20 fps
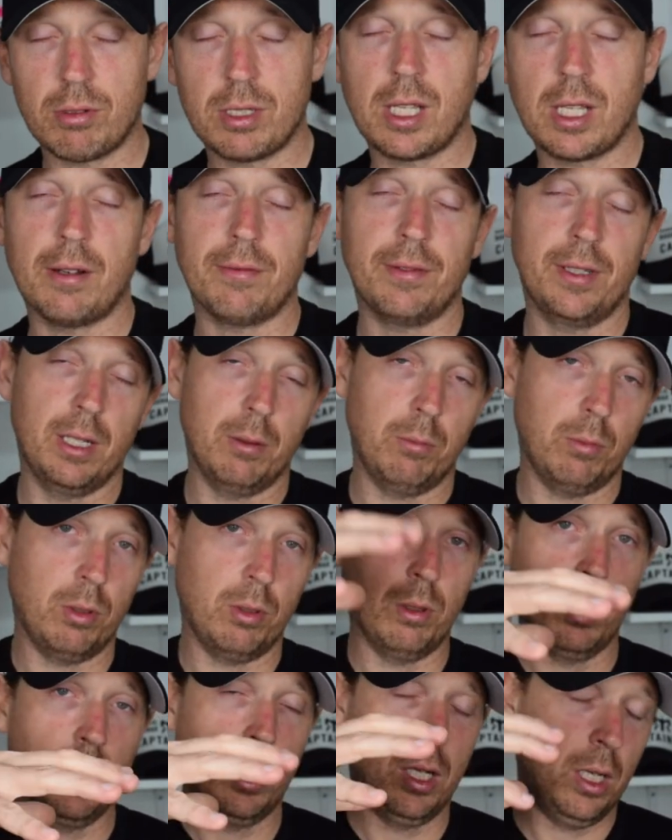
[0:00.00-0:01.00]
of stuff. And then
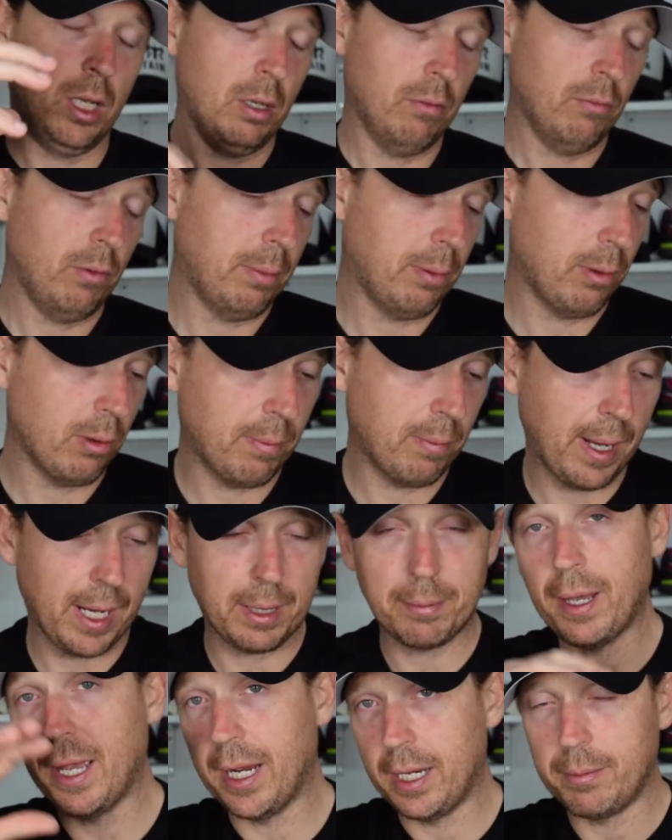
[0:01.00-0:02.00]
we'll report back.
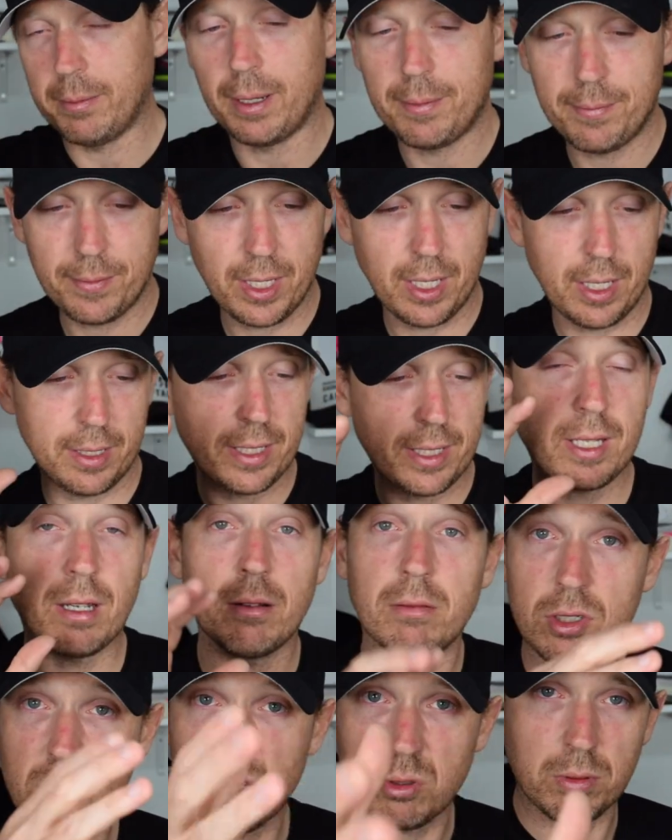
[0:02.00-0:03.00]
But anyway, this I
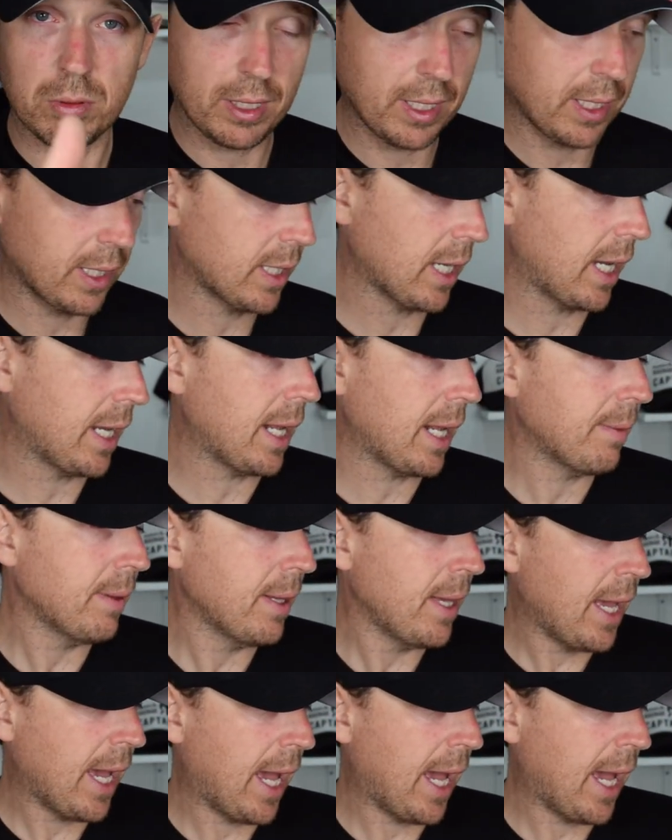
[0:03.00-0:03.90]
just wanted to say that.